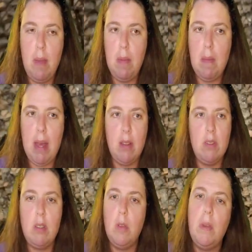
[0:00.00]
maybe
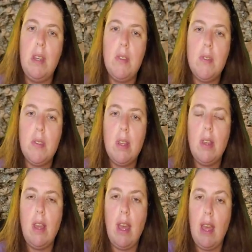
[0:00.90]
about 2 weeks
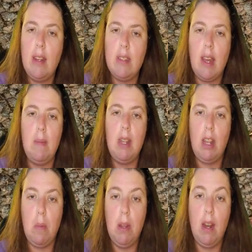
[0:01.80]
ahead of time in a
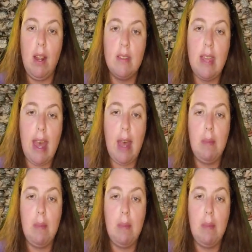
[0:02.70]
community tab.